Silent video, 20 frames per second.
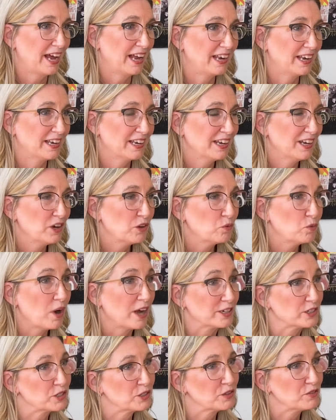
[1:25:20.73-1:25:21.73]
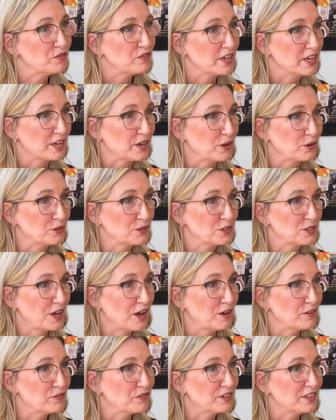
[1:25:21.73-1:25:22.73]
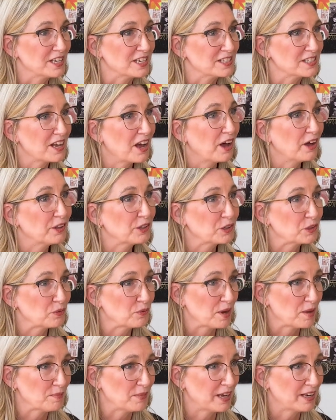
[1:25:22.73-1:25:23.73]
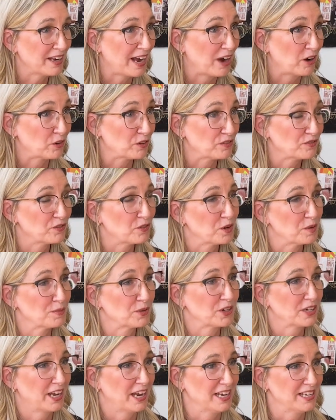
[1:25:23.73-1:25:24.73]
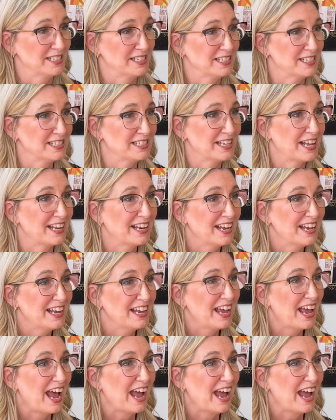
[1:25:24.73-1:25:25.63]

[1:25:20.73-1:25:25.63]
and watch the videos of these other women, our former cases, that